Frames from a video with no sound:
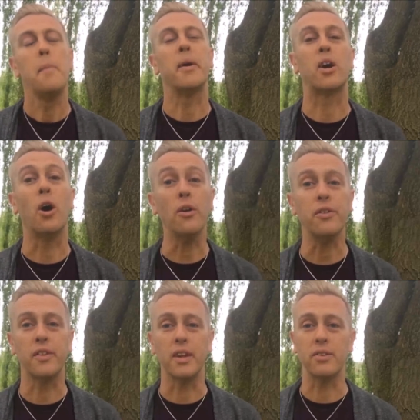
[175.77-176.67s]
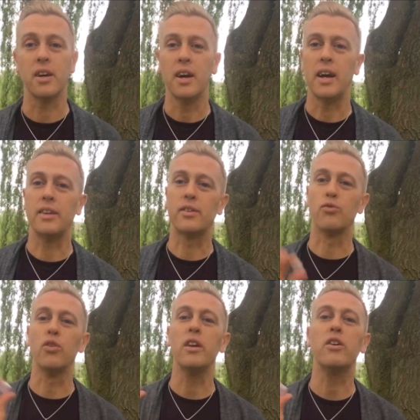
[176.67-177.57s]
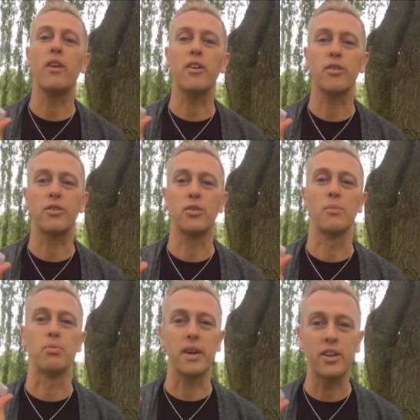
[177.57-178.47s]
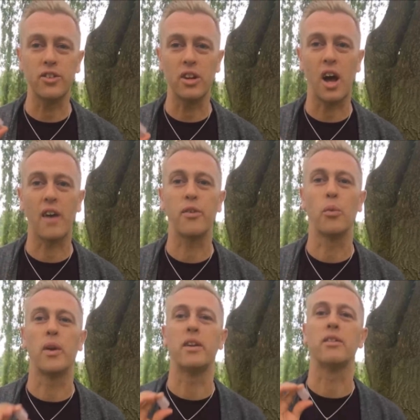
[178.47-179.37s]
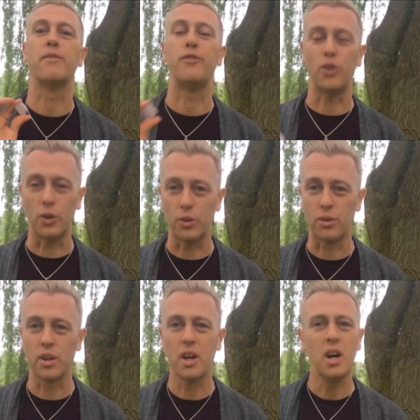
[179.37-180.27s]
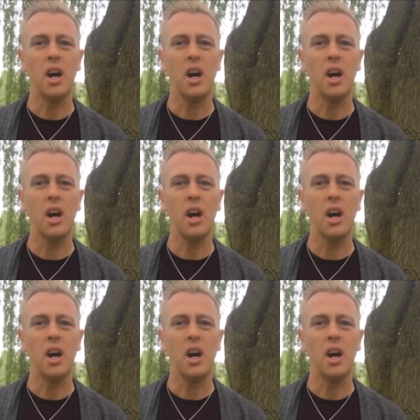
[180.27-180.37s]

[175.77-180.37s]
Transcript: Because of this, it's a really great crystal to bring into your life when there's feuds.